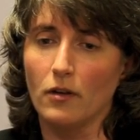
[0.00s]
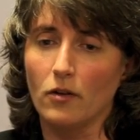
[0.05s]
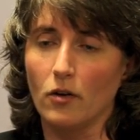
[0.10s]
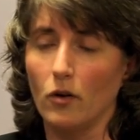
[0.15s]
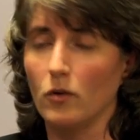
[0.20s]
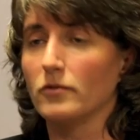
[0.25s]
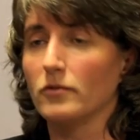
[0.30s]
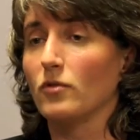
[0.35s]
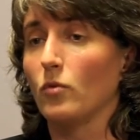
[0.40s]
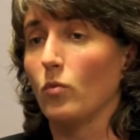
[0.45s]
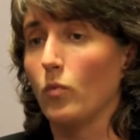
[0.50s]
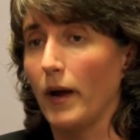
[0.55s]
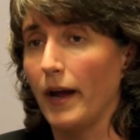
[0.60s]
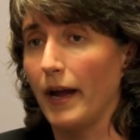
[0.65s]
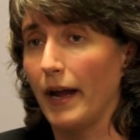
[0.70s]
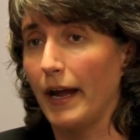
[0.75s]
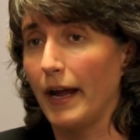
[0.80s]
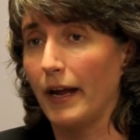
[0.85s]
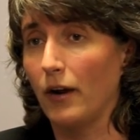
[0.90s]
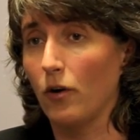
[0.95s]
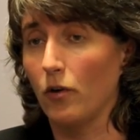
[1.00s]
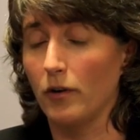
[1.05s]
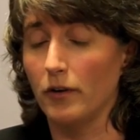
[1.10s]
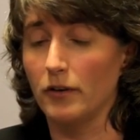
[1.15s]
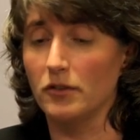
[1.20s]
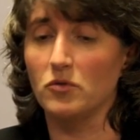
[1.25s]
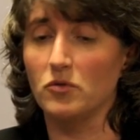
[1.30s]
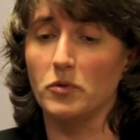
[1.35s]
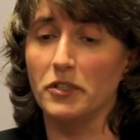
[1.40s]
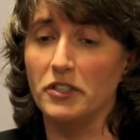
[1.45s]
goes away
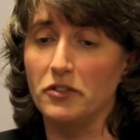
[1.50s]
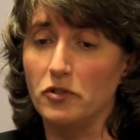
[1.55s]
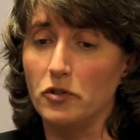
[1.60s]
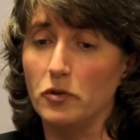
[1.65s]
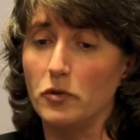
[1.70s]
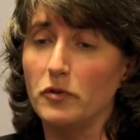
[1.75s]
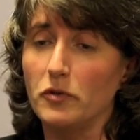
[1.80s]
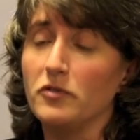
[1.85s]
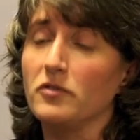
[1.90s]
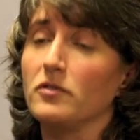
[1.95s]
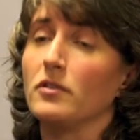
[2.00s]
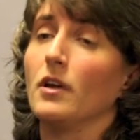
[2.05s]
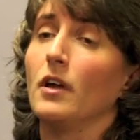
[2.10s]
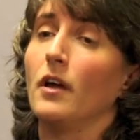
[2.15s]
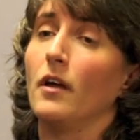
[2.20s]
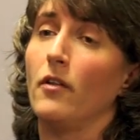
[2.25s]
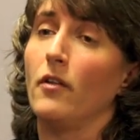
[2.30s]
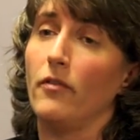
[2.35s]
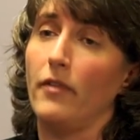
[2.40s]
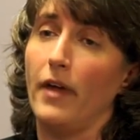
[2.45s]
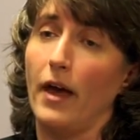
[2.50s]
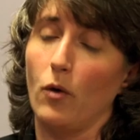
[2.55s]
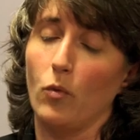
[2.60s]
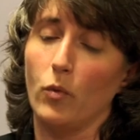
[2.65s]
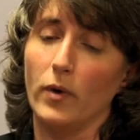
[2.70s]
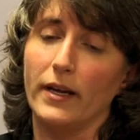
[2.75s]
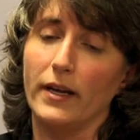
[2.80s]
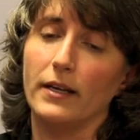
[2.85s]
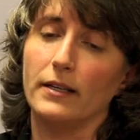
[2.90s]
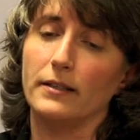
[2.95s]
or is reduced,
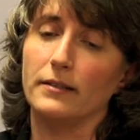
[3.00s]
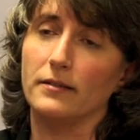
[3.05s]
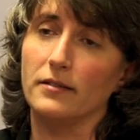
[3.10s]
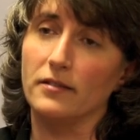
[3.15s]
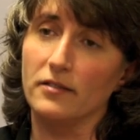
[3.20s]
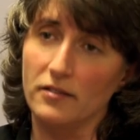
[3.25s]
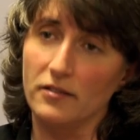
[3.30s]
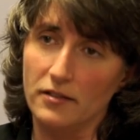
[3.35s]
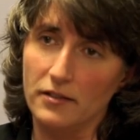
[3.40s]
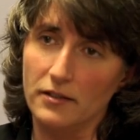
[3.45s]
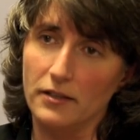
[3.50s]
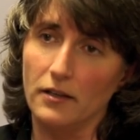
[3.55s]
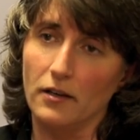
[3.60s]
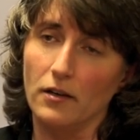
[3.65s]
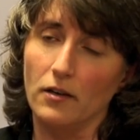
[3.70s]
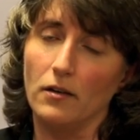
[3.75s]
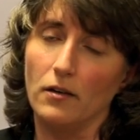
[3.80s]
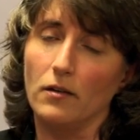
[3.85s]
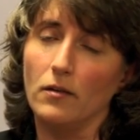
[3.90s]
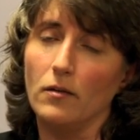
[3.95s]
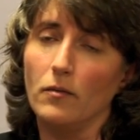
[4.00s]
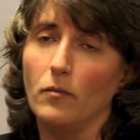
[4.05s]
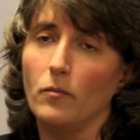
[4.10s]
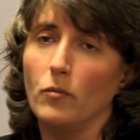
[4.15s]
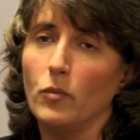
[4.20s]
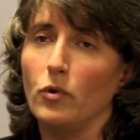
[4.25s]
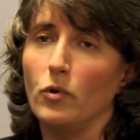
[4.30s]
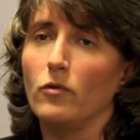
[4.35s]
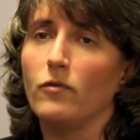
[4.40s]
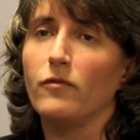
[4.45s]
that we can still
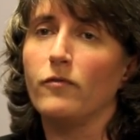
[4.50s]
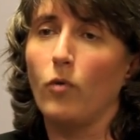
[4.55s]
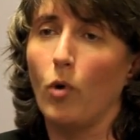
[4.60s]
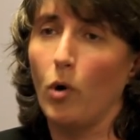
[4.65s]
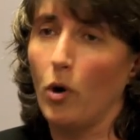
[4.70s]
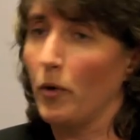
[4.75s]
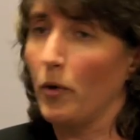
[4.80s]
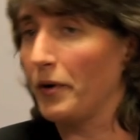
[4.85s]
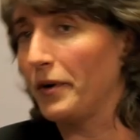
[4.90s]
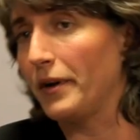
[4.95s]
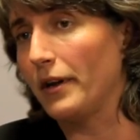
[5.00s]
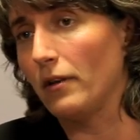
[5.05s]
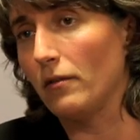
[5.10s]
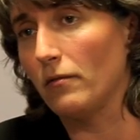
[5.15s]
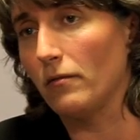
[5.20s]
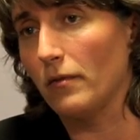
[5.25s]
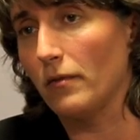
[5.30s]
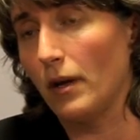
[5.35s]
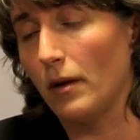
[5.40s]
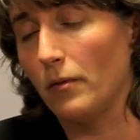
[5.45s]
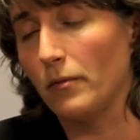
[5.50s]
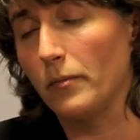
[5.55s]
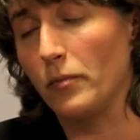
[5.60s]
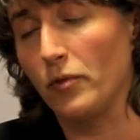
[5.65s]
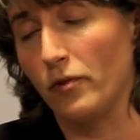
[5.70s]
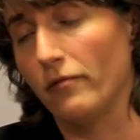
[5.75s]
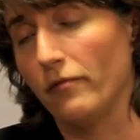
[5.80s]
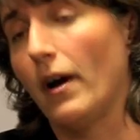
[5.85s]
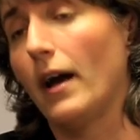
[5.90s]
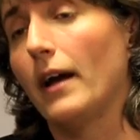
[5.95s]
move forward and
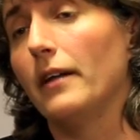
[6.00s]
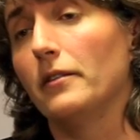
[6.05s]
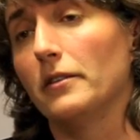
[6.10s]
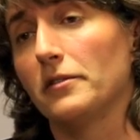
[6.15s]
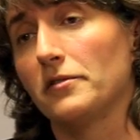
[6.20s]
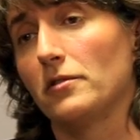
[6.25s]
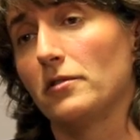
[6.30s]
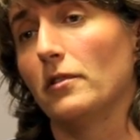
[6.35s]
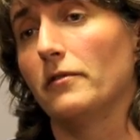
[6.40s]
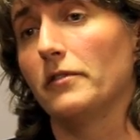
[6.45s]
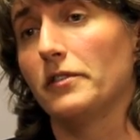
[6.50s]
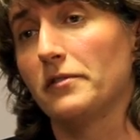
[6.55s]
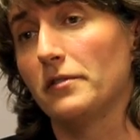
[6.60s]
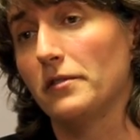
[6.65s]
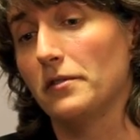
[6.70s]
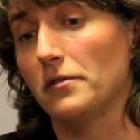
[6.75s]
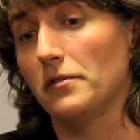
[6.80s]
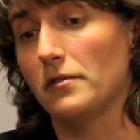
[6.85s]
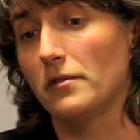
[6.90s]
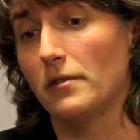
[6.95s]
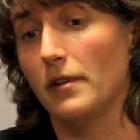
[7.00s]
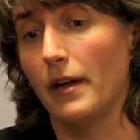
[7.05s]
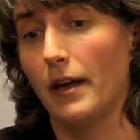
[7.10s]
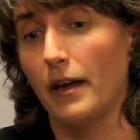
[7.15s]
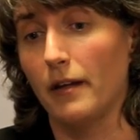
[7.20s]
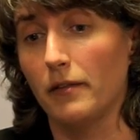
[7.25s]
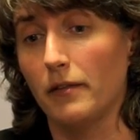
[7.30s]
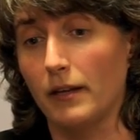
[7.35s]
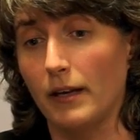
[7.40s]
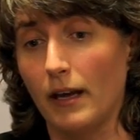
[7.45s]
provide the services
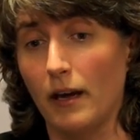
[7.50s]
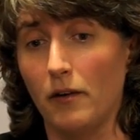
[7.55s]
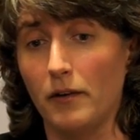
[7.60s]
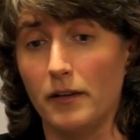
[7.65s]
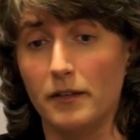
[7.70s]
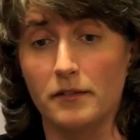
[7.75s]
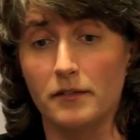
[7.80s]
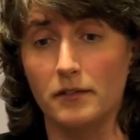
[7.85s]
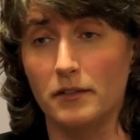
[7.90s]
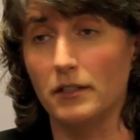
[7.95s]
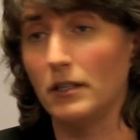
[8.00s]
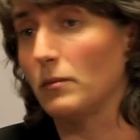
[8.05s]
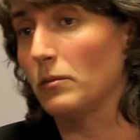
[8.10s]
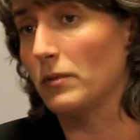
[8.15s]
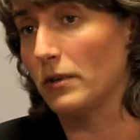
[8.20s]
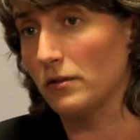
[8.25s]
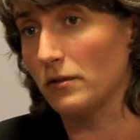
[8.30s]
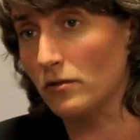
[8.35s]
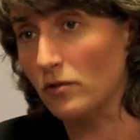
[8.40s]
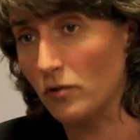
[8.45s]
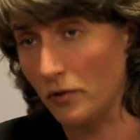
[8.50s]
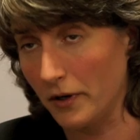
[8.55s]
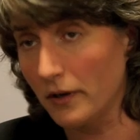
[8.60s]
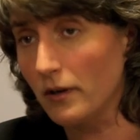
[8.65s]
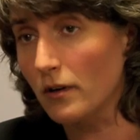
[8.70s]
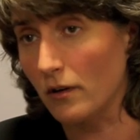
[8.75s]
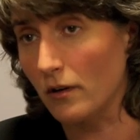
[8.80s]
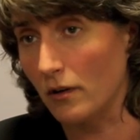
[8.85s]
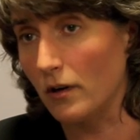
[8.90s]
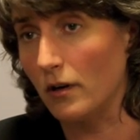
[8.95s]
that the county is deemed as
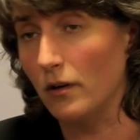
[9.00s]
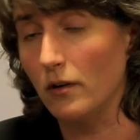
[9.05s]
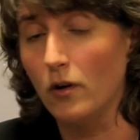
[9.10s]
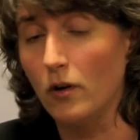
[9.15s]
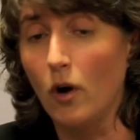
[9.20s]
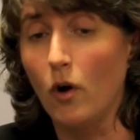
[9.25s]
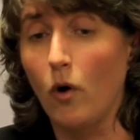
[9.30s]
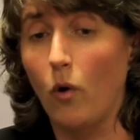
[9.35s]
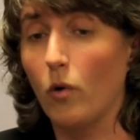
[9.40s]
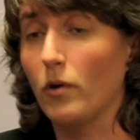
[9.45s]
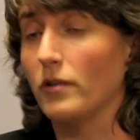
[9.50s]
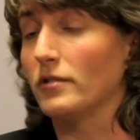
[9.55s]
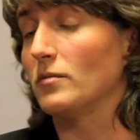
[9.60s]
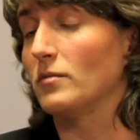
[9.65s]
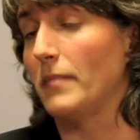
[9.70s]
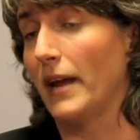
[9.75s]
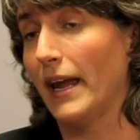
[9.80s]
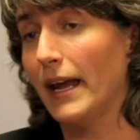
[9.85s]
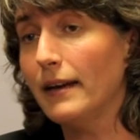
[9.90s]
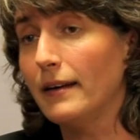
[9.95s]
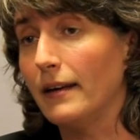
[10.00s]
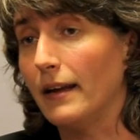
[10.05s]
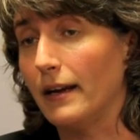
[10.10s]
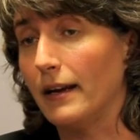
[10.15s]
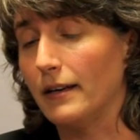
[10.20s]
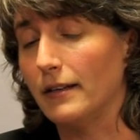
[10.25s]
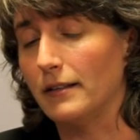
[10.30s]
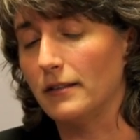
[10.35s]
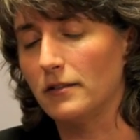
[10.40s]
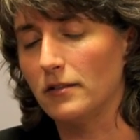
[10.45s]
critical or is
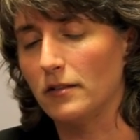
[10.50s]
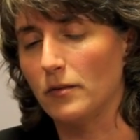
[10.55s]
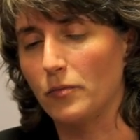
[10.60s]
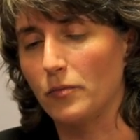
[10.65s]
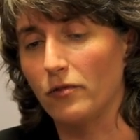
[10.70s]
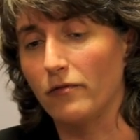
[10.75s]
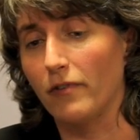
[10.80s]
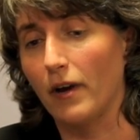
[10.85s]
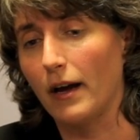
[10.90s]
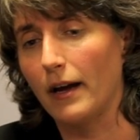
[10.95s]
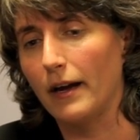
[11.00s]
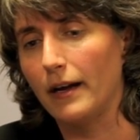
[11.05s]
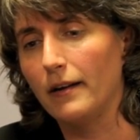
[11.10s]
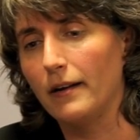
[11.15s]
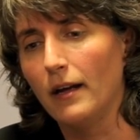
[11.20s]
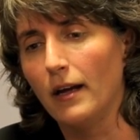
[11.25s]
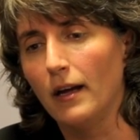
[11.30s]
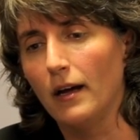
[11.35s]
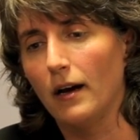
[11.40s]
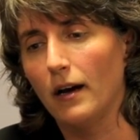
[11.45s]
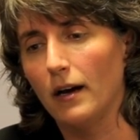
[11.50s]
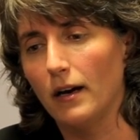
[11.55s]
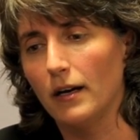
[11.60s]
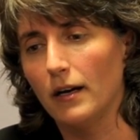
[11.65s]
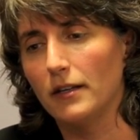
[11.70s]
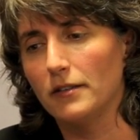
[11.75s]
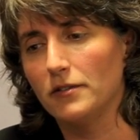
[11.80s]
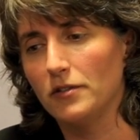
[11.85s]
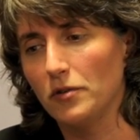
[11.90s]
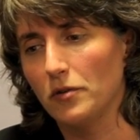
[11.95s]
mandated to provide
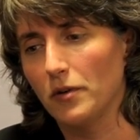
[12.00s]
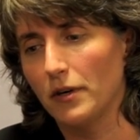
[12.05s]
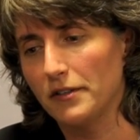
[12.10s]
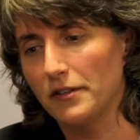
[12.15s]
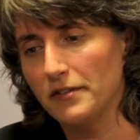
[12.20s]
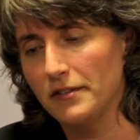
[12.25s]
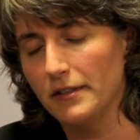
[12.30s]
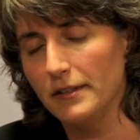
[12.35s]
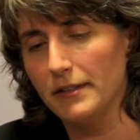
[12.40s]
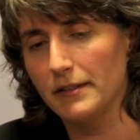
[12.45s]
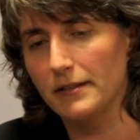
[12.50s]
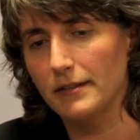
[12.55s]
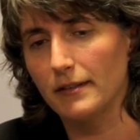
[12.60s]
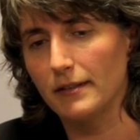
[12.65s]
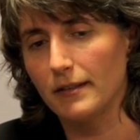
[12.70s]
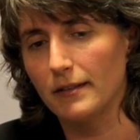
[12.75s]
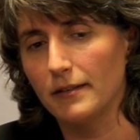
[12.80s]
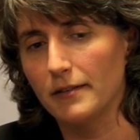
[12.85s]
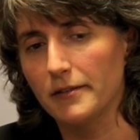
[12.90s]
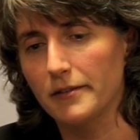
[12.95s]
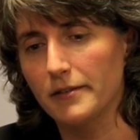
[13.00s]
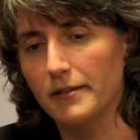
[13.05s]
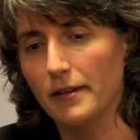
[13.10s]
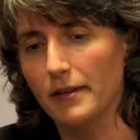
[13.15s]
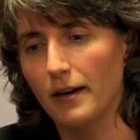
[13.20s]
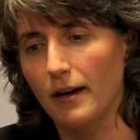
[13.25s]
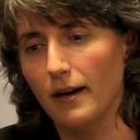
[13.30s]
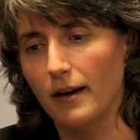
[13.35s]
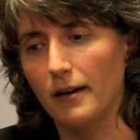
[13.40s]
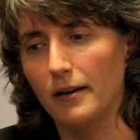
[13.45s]
to our citizens.
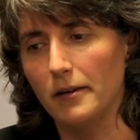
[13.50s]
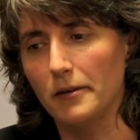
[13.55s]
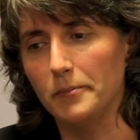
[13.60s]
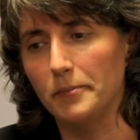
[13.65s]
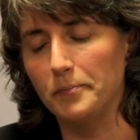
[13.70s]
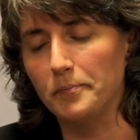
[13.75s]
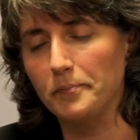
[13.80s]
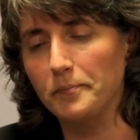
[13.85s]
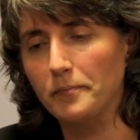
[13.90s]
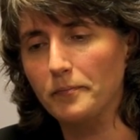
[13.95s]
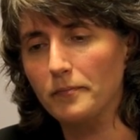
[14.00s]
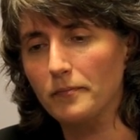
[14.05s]
And